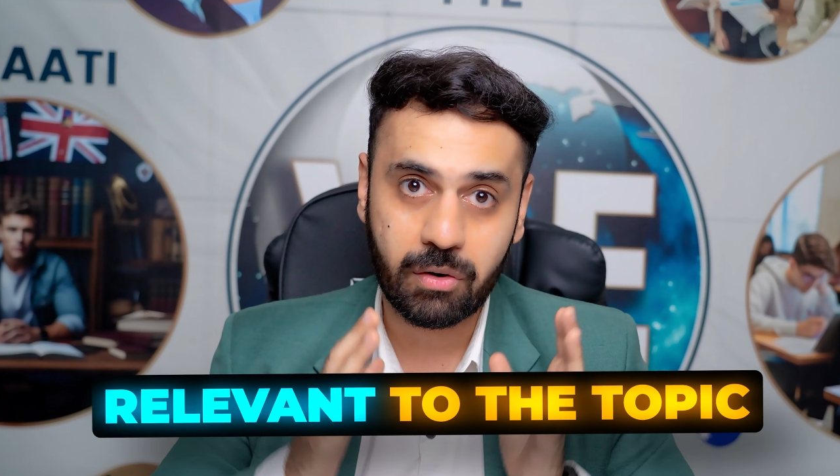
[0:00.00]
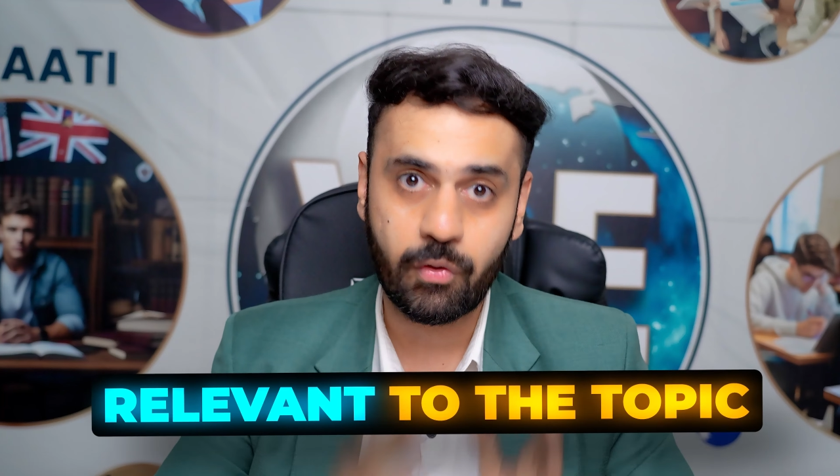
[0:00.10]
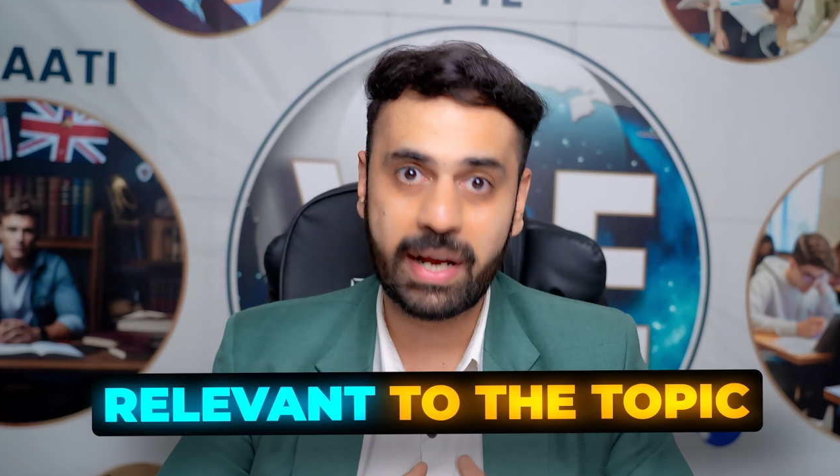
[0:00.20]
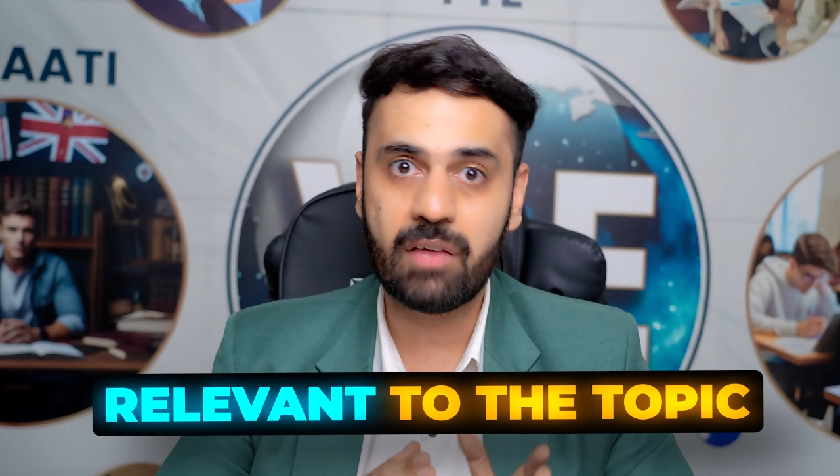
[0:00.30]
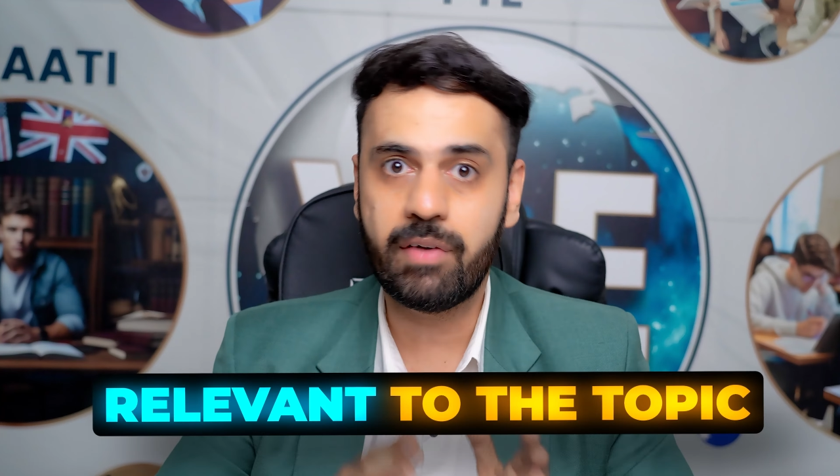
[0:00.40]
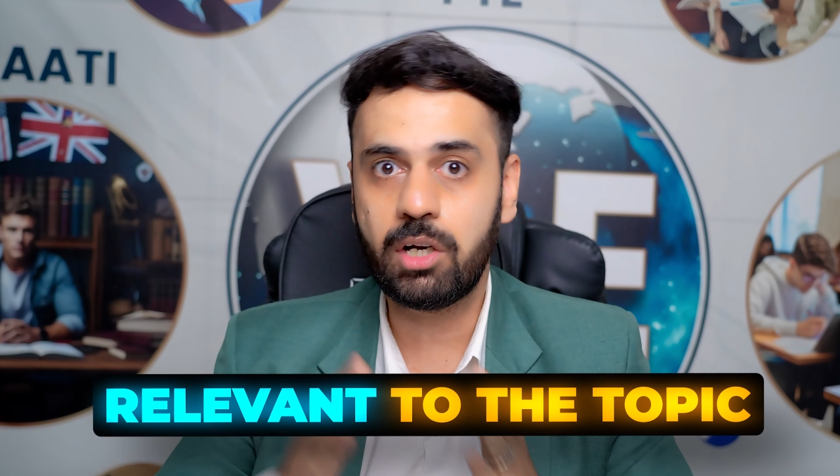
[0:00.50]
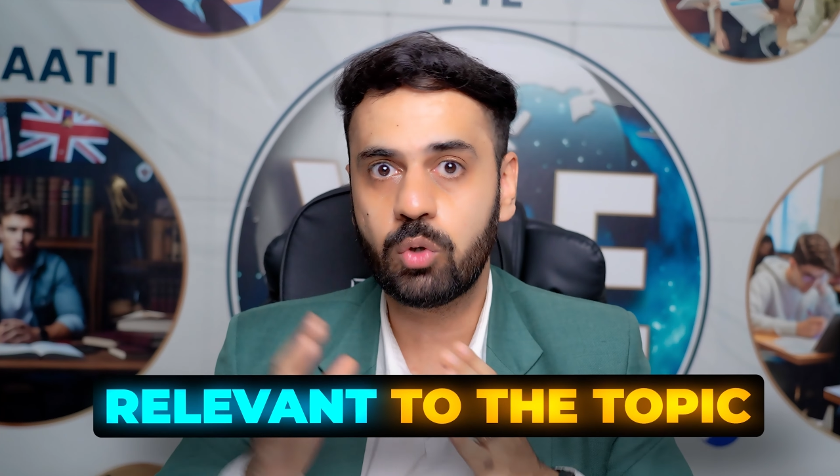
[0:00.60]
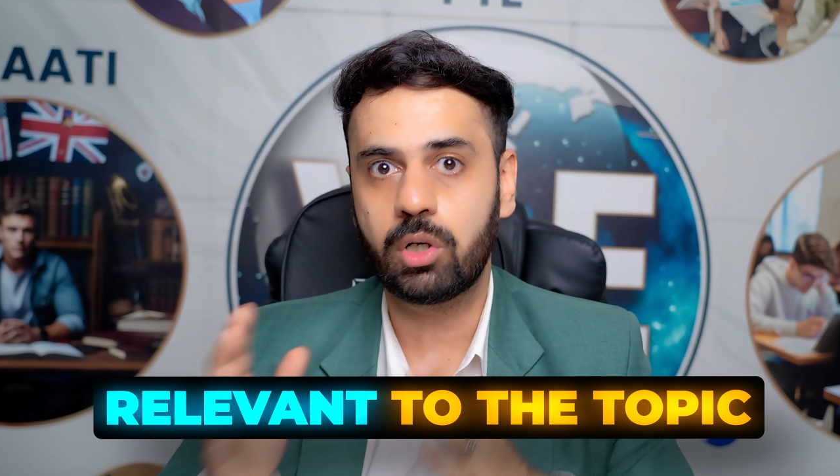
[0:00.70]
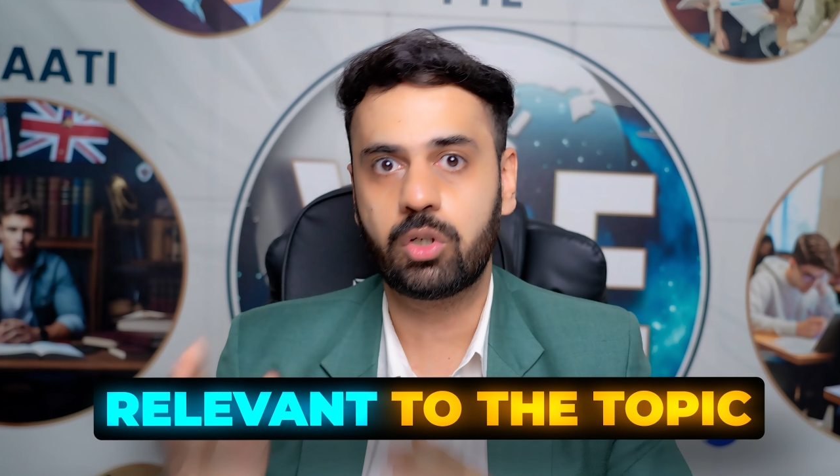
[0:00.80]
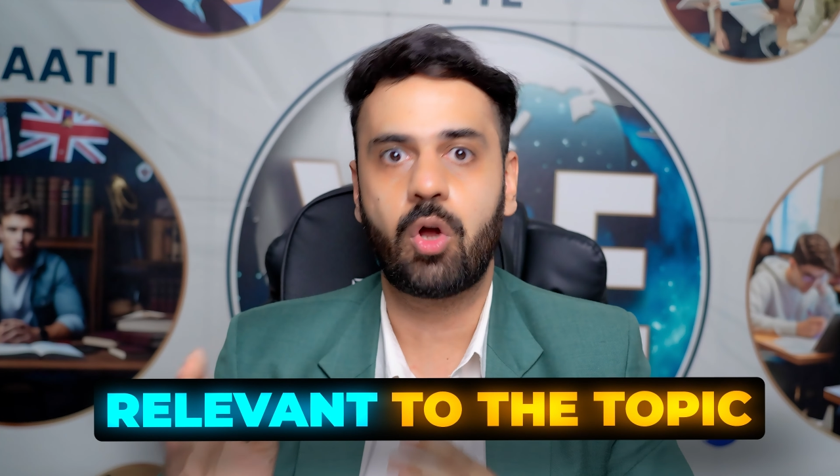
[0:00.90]
relevant
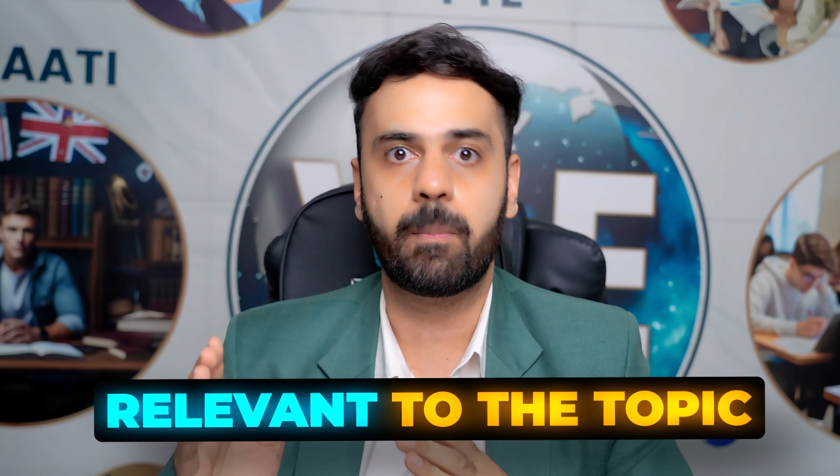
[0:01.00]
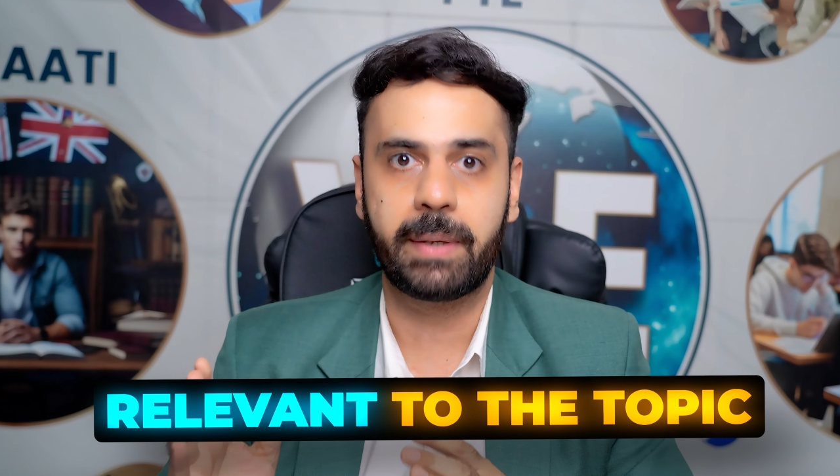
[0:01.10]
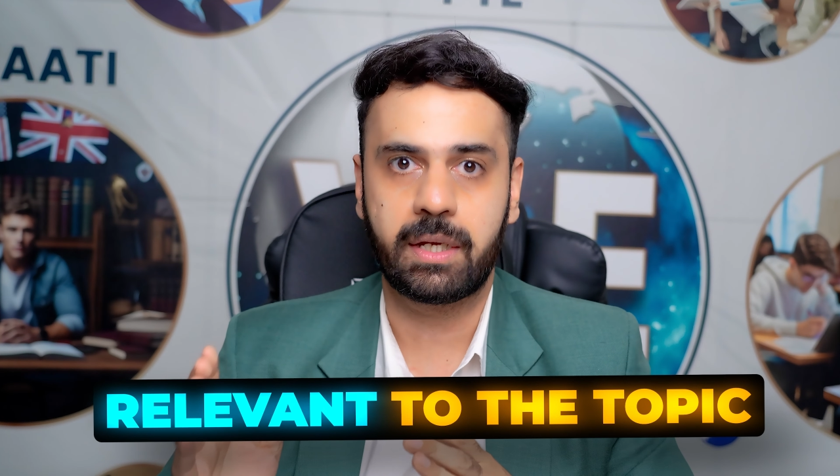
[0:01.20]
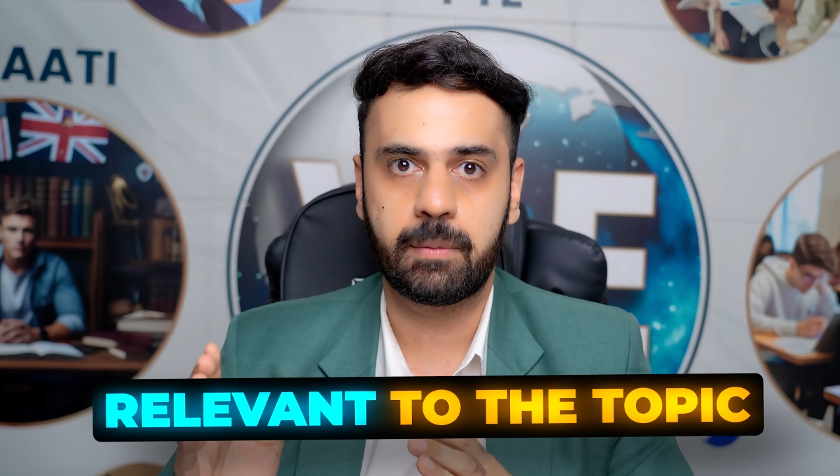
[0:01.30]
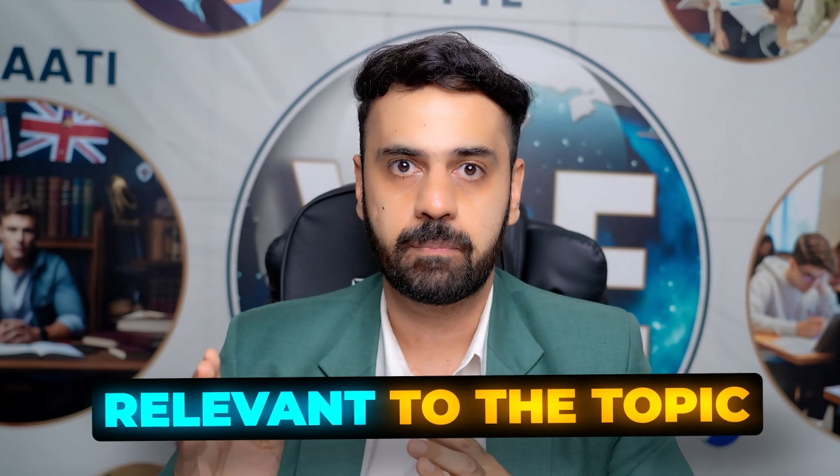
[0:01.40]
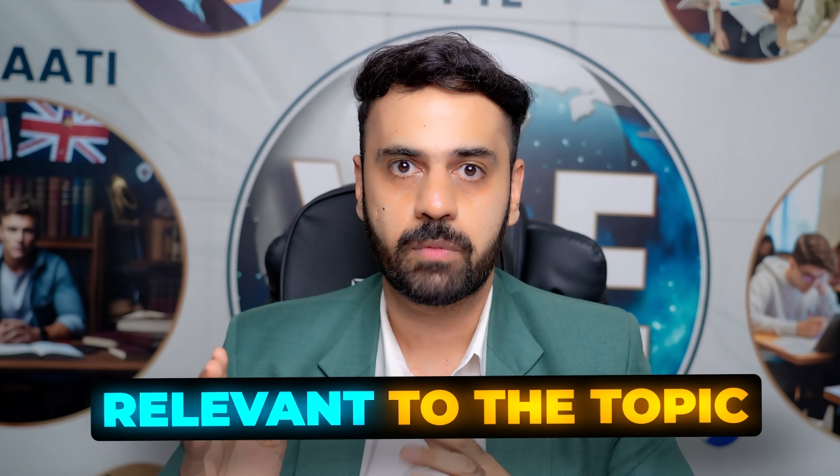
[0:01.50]
to the topic.